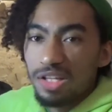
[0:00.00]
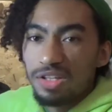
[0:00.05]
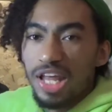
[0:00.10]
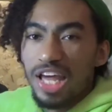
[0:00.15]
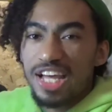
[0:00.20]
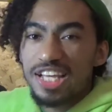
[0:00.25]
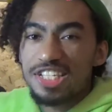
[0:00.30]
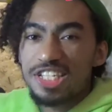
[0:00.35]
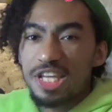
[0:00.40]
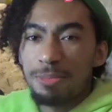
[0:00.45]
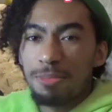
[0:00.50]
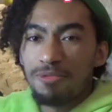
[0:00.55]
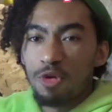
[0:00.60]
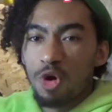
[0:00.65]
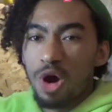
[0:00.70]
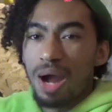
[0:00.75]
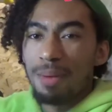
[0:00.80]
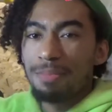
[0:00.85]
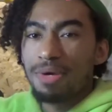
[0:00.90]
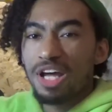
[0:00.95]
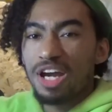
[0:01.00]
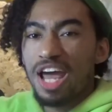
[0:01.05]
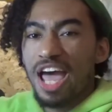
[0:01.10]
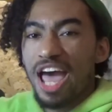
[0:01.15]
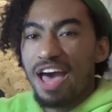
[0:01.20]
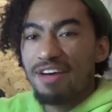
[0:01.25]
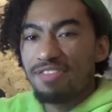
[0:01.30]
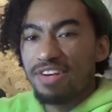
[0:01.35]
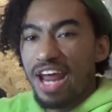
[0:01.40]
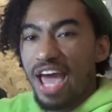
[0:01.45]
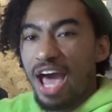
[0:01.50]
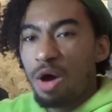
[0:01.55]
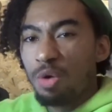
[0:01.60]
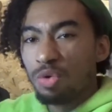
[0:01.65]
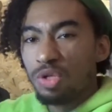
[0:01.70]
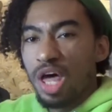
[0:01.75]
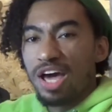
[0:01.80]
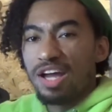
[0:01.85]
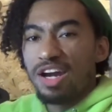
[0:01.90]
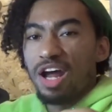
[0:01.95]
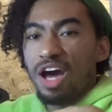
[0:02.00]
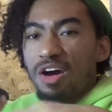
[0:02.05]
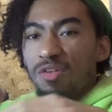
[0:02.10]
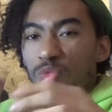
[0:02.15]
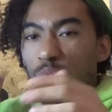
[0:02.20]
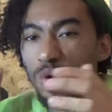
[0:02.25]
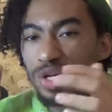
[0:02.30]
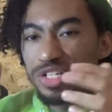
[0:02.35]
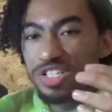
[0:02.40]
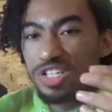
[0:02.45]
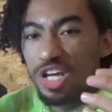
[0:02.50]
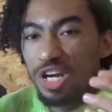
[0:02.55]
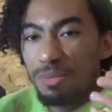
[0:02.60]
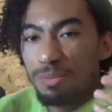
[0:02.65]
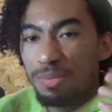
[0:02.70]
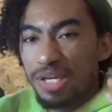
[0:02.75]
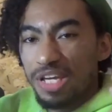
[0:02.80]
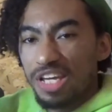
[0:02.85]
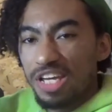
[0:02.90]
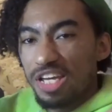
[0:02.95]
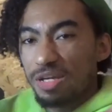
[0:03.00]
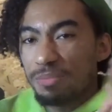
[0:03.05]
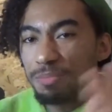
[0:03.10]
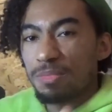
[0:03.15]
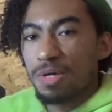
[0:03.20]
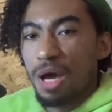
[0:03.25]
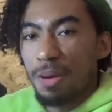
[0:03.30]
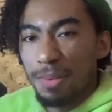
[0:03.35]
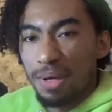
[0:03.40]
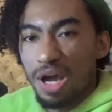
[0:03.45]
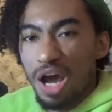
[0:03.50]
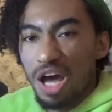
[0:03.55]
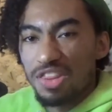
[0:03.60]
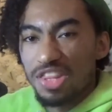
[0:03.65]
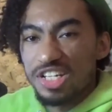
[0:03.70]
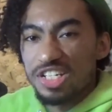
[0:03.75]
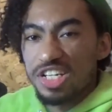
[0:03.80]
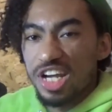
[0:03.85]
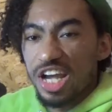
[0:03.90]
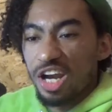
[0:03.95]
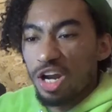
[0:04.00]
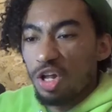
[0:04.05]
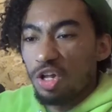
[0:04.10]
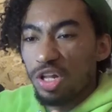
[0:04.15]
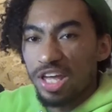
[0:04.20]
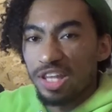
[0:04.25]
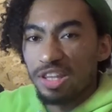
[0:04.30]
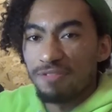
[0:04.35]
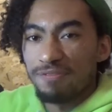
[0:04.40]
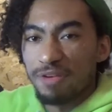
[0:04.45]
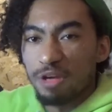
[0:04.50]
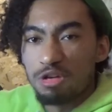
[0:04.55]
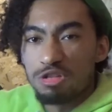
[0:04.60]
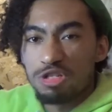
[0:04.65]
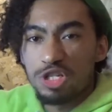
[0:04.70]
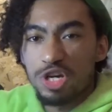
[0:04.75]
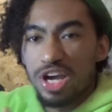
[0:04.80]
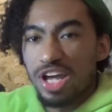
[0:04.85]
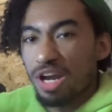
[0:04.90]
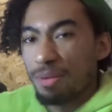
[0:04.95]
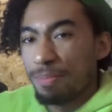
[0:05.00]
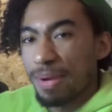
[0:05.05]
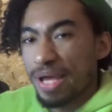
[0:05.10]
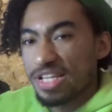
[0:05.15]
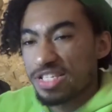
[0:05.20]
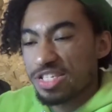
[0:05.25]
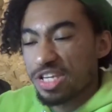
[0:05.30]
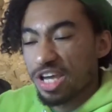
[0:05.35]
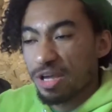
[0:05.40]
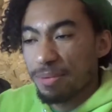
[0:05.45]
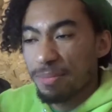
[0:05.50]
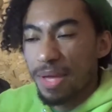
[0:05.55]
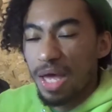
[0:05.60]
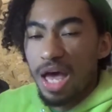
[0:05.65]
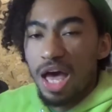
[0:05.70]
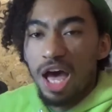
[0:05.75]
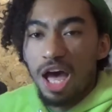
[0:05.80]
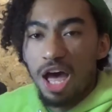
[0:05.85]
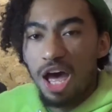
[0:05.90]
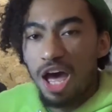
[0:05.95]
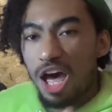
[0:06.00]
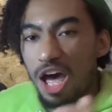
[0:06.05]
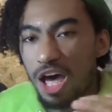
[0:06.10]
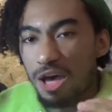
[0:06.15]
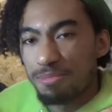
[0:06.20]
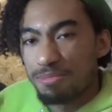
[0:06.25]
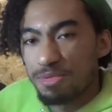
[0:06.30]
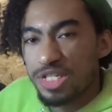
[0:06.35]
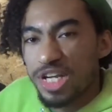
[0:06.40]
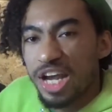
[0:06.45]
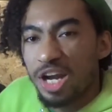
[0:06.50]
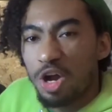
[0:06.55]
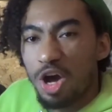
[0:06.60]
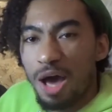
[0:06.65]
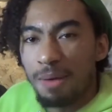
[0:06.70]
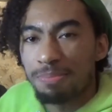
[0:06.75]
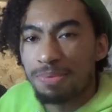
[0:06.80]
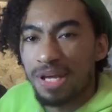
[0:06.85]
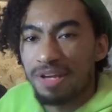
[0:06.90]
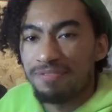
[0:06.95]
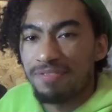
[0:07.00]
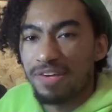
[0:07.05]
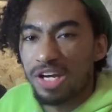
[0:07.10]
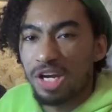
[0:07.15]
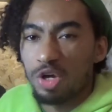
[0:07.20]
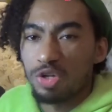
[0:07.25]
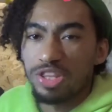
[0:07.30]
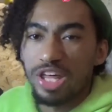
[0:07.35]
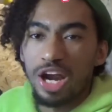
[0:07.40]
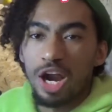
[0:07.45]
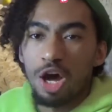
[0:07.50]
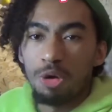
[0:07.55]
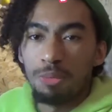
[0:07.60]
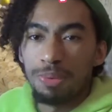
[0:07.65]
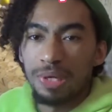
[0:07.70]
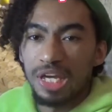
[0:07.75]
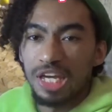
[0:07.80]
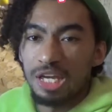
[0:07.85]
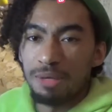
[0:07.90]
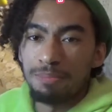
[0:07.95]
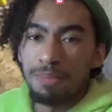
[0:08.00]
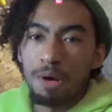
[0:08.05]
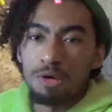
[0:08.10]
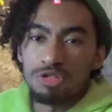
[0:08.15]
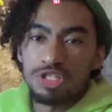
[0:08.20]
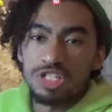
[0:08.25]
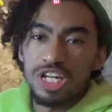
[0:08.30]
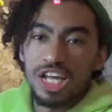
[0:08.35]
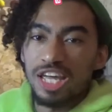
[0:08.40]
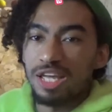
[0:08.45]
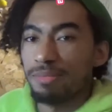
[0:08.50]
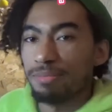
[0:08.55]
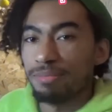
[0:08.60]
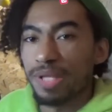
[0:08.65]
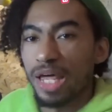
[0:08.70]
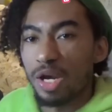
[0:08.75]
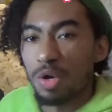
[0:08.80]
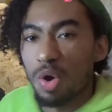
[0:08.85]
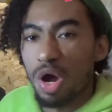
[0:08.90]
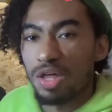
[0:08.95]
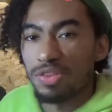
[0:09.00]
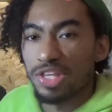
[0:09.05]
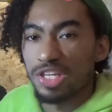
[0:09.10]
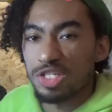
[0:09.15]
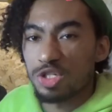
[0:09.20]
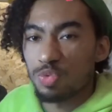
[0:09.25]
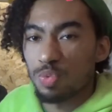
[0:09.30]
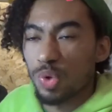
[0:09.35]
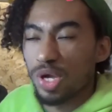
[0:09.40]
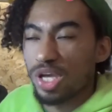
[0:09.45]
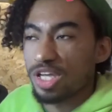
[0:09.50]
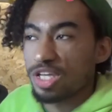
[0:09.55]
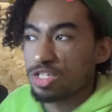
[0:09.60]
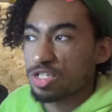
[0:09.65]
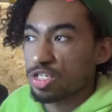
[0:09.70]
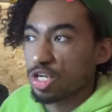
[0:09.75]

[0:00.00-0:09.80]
Like I said before, I'm going to have an outline of what's going to be coming on the channel in the future in a basic channel update video that I'll be posting later on this week.